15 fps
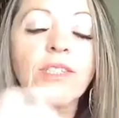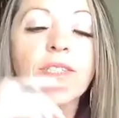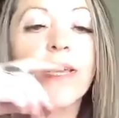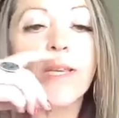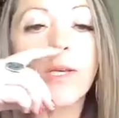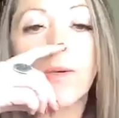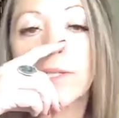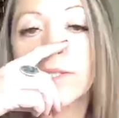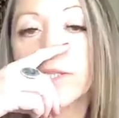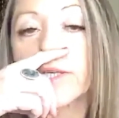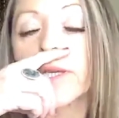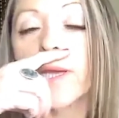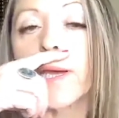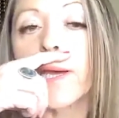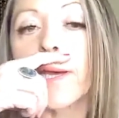had a
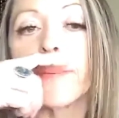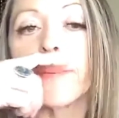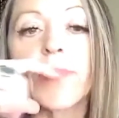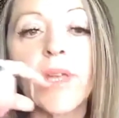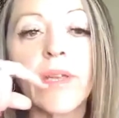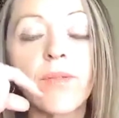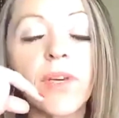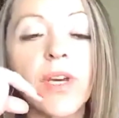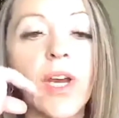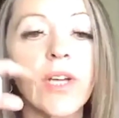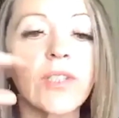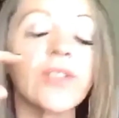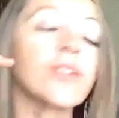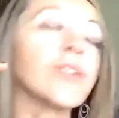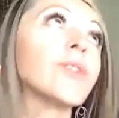question in
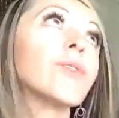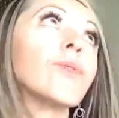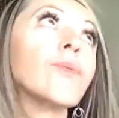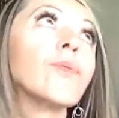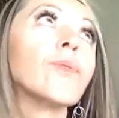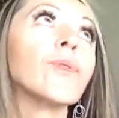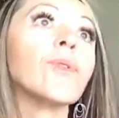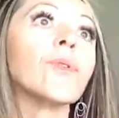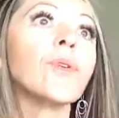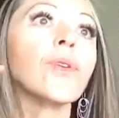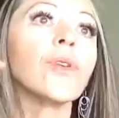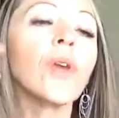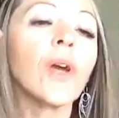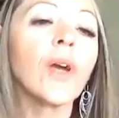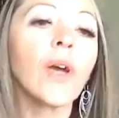regards to,
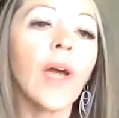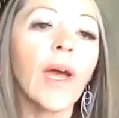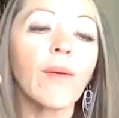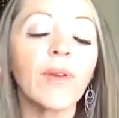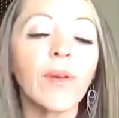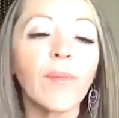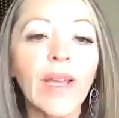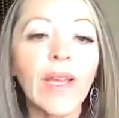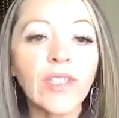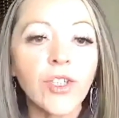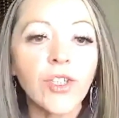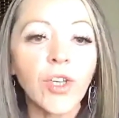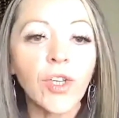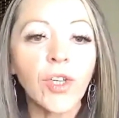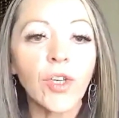I would
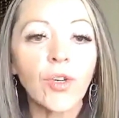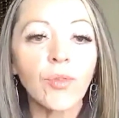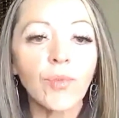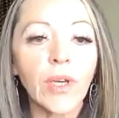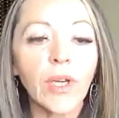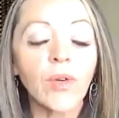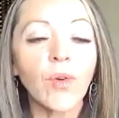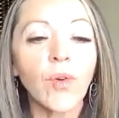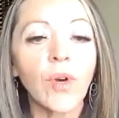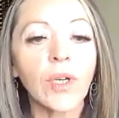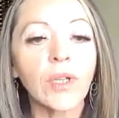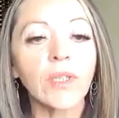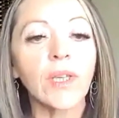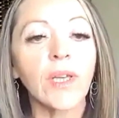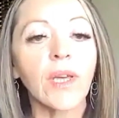imagine you'll
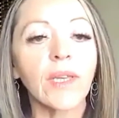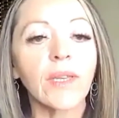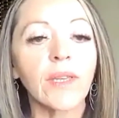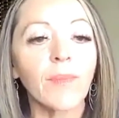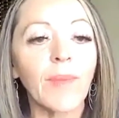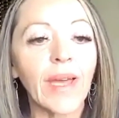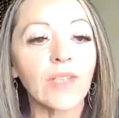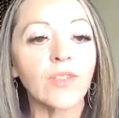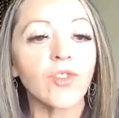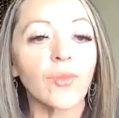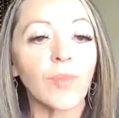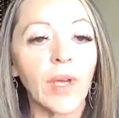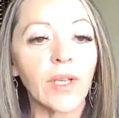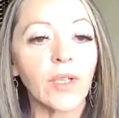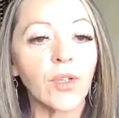record the
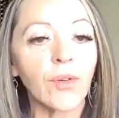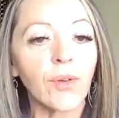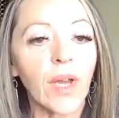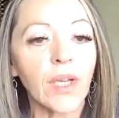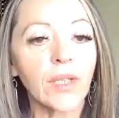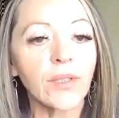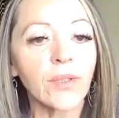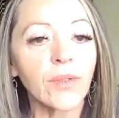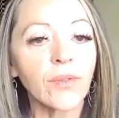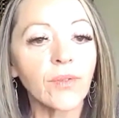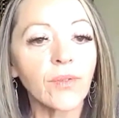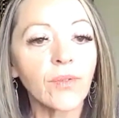mastermind, correct?